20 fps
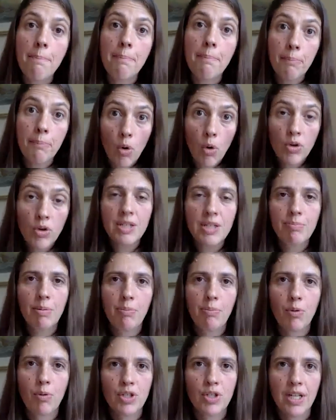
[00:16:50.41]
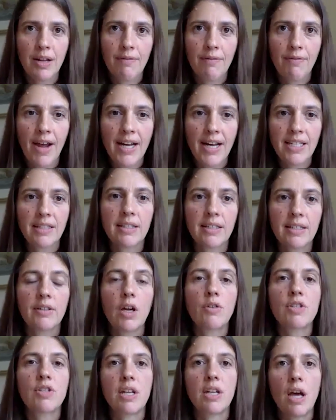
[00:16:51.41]
more disproportionately affected than
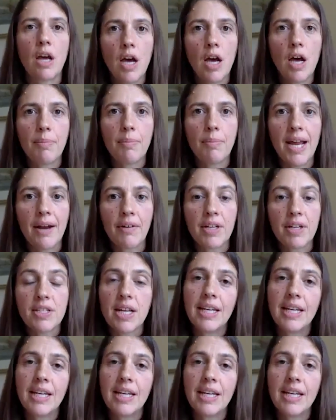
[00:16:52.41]
those in urban areas.